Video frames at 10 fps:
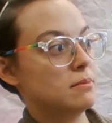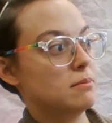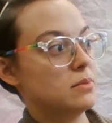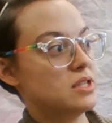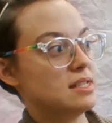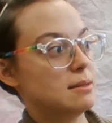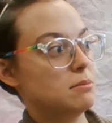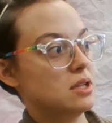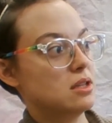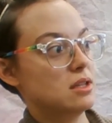Put
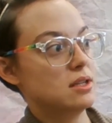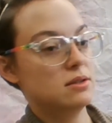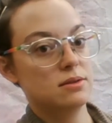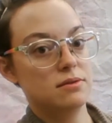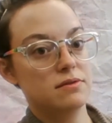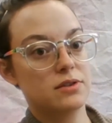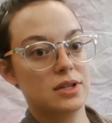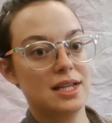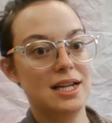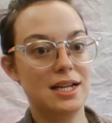some glue for
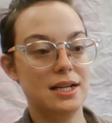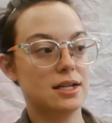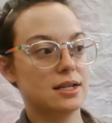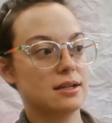the ear.